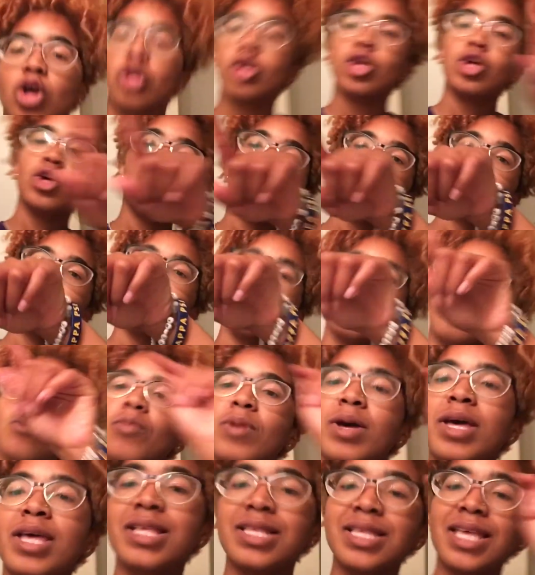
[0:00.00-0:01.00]
You go
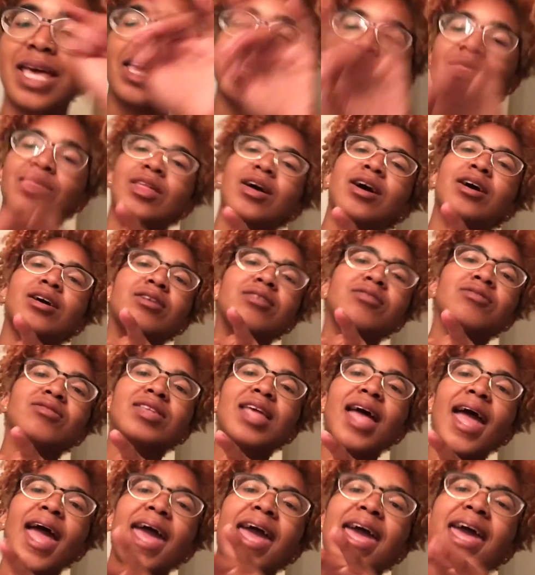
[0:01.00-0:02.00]
Wednesday,
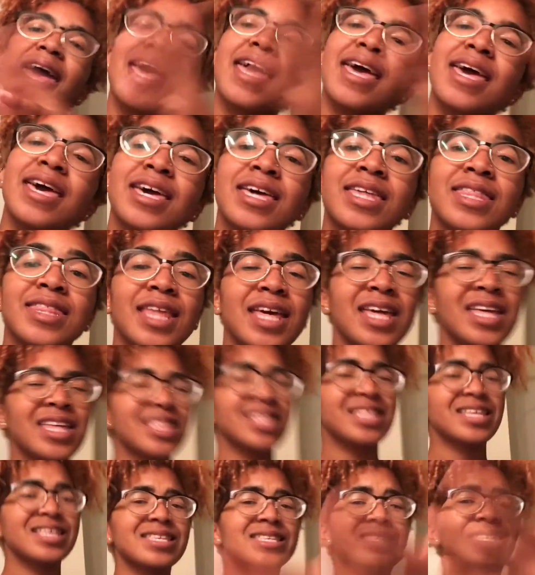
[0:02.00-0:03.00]
Thursday, then
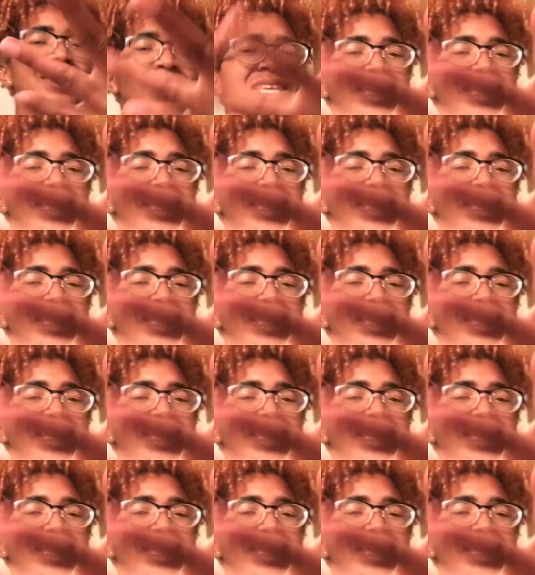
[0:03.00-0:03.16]
just